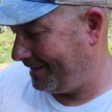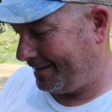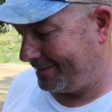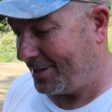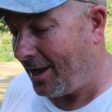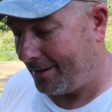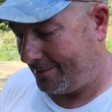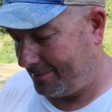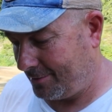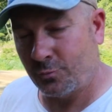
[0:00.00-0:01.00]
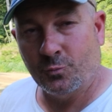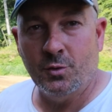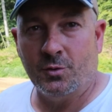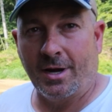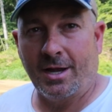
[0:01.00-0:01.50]
done. The
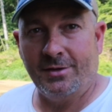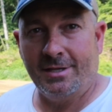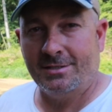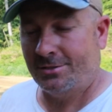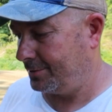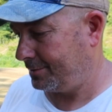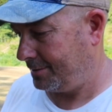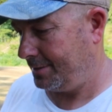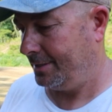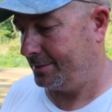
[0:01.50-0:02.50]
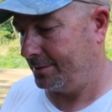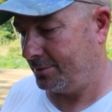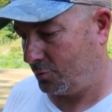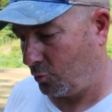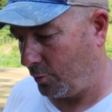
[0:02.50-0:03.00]
root crown, it's
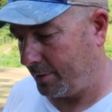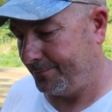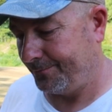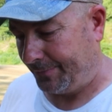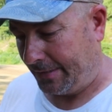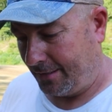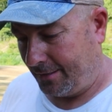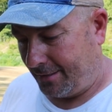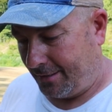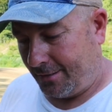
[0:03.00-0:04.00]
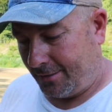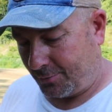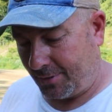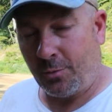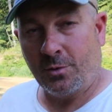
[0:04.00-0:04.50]
destroyed. So
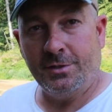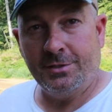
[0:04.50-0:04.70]
now what do we